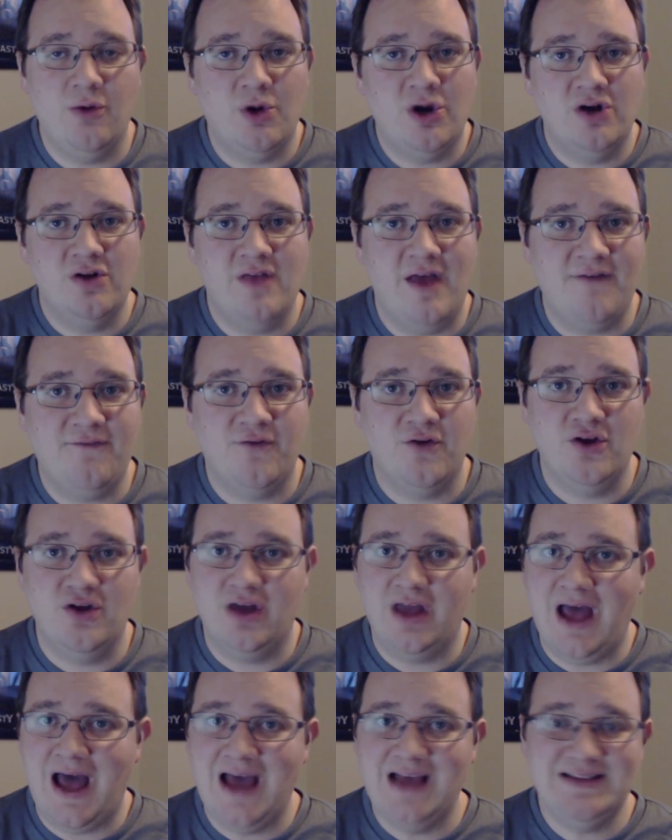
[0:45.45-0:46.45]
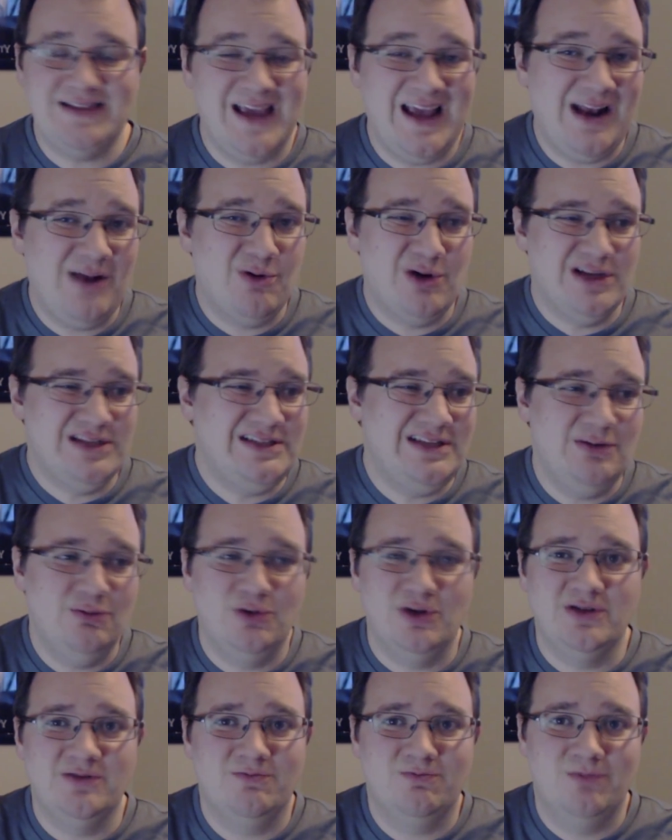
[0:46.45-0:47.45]
I want to do that for you guys, and I want to see
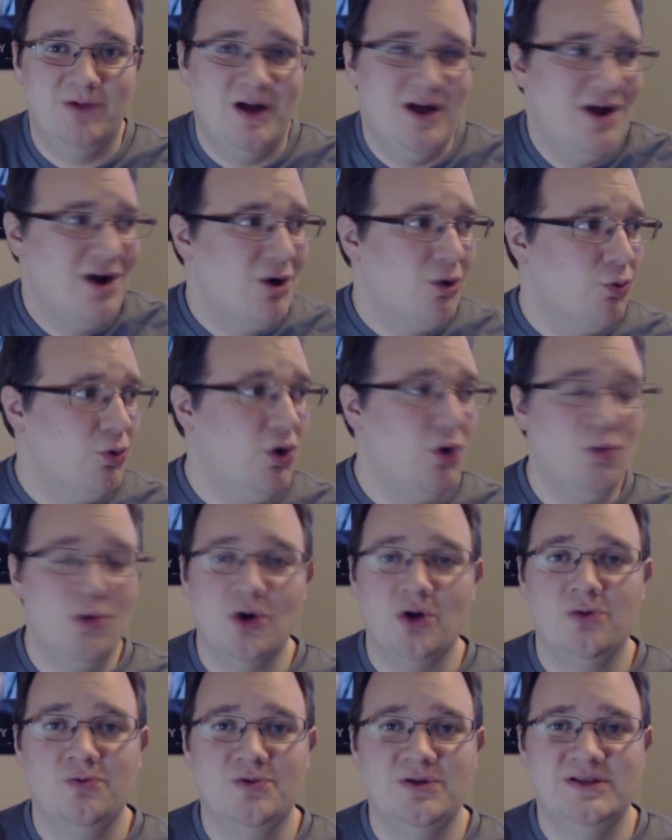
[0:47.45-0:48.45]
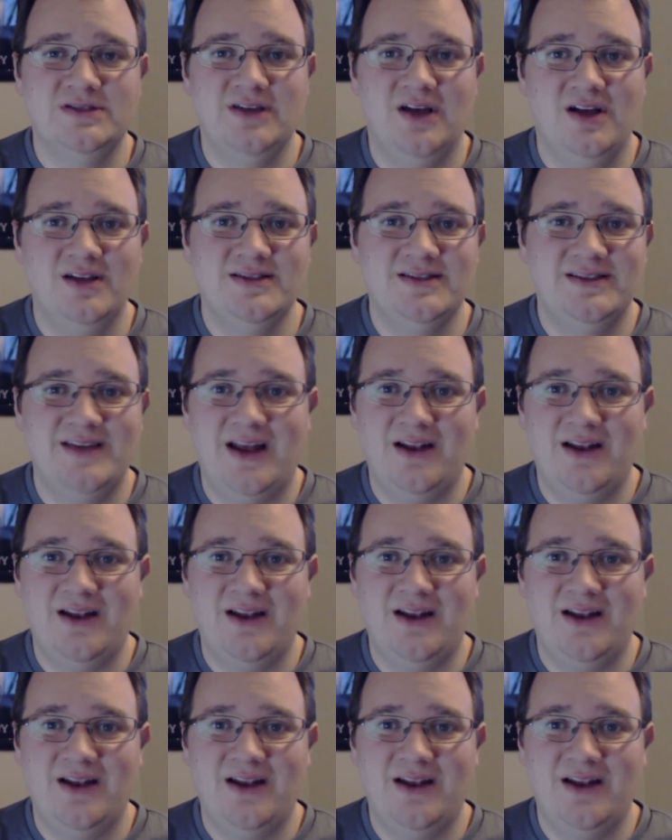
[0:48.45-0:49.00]
real real world results.